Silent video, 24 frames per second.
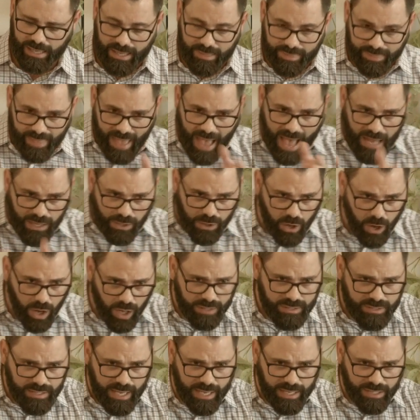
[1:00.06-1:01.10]
in that
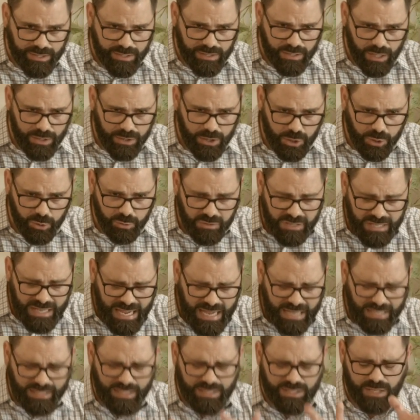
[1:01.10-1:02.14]
context, the
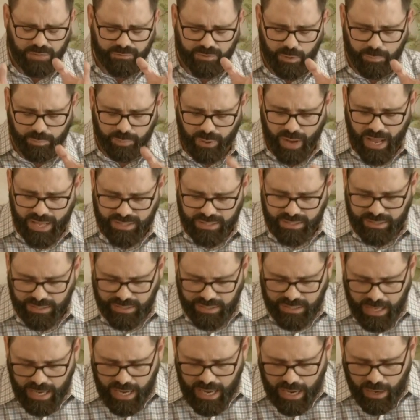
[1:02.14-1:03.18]
uniqueness of your
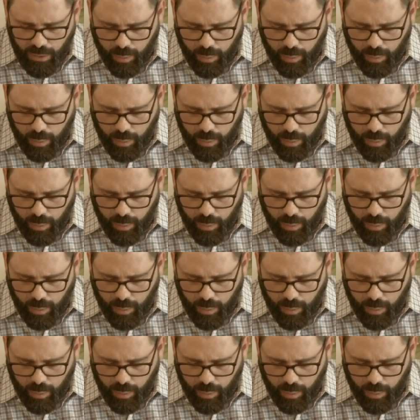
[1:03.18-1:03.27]
presence,